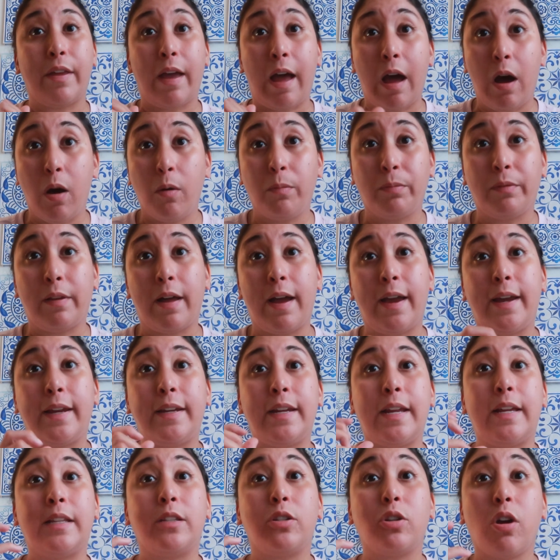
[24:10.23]
the
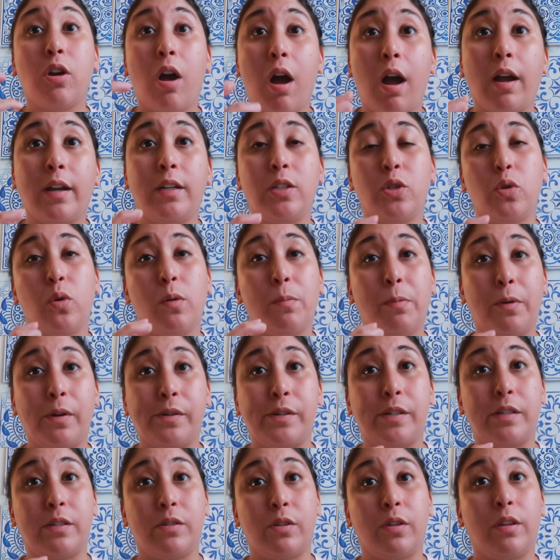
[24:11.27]
helpline, and talking to a
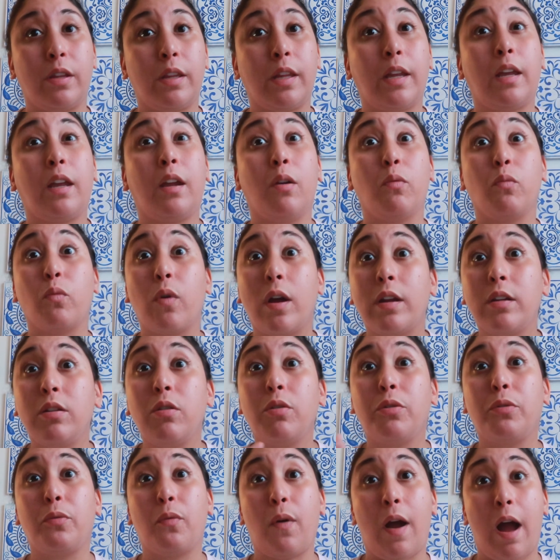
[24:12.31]
person so that they can run you
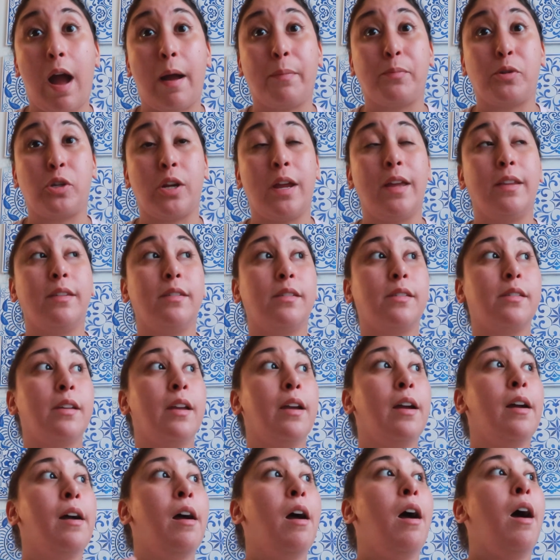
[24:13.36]
through options.
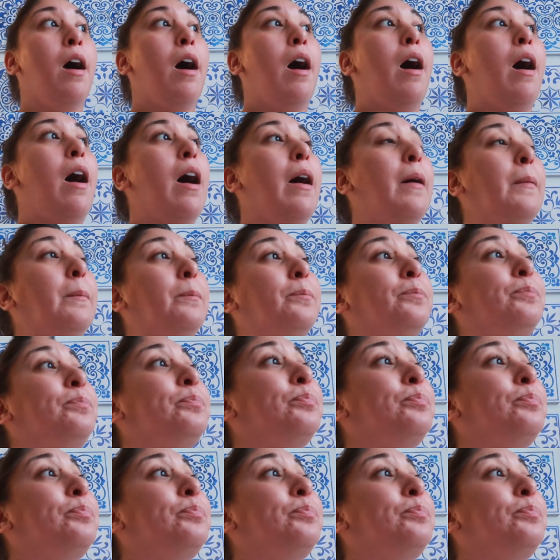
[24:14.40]
My